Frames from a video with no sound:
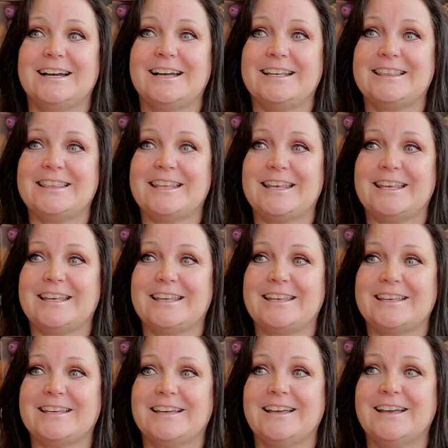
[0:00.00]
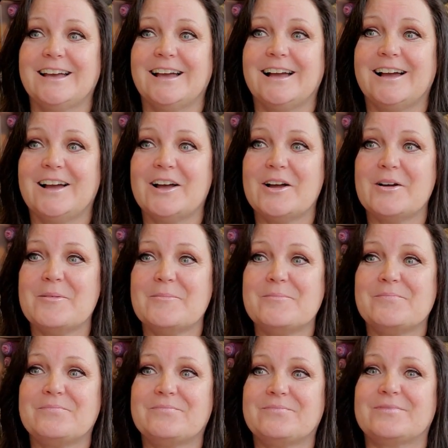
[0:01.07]
I think.
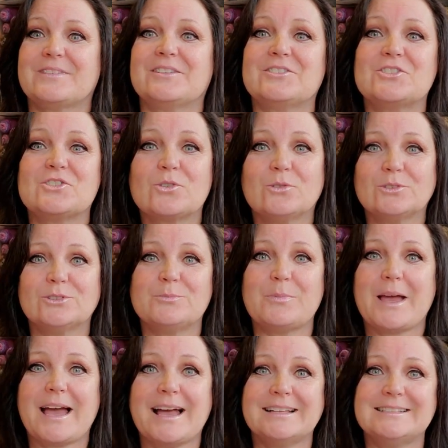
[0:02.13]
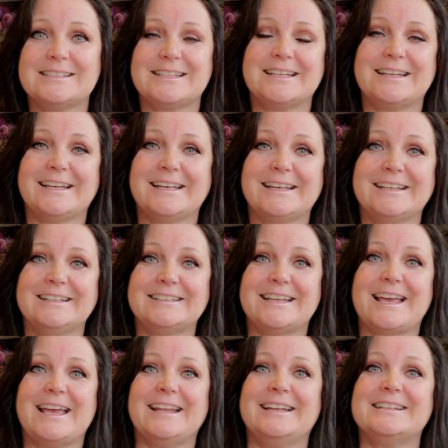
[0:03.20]
Um, there's shoulder pads in it,
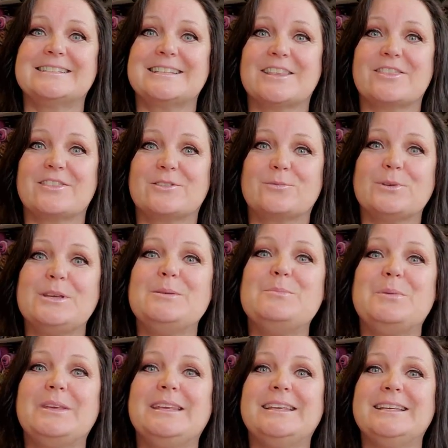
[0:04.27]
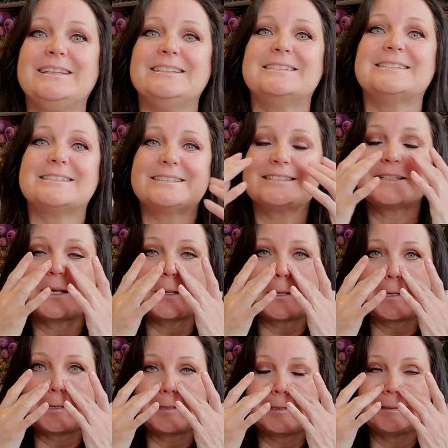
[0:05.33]
and it's a three-piece
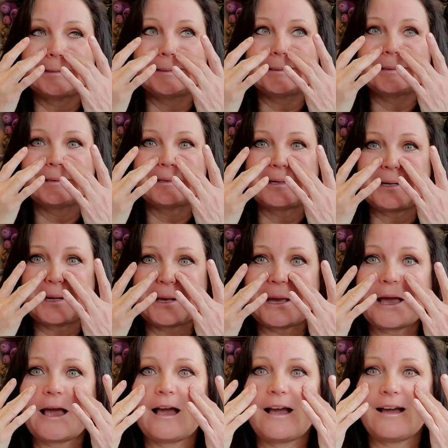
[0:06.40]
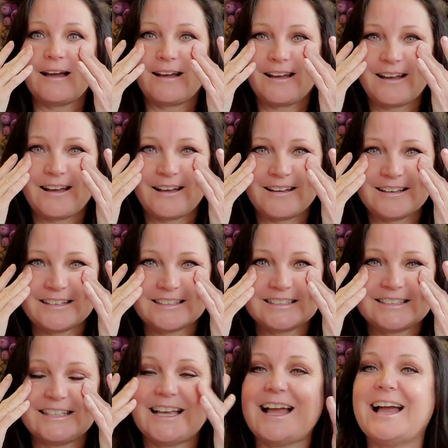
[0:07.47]
uh, kind of,
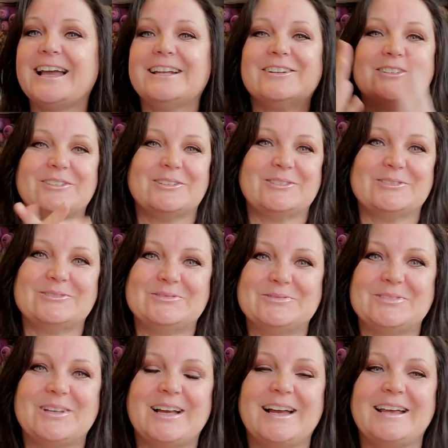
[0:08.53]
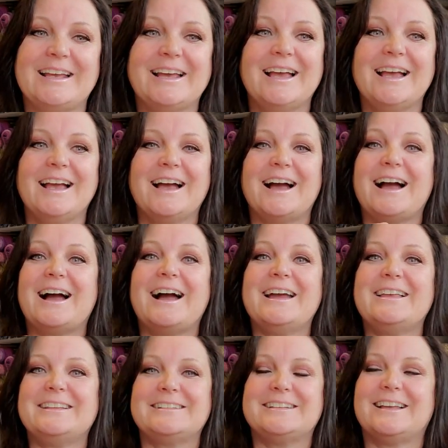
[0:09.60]
uh, I don't know. I,
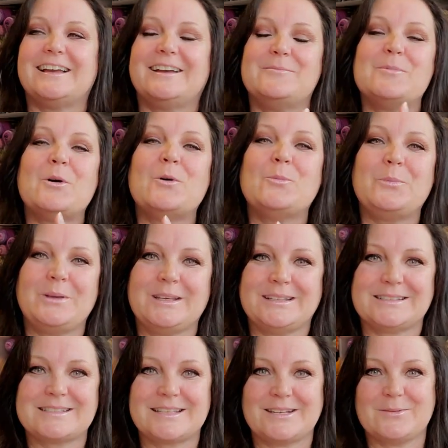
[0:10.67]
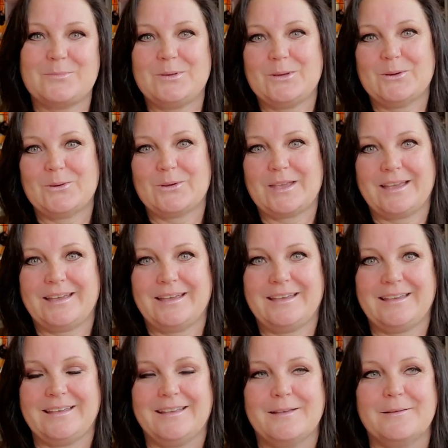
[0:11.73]
I, I'm hoping it's going to be okay.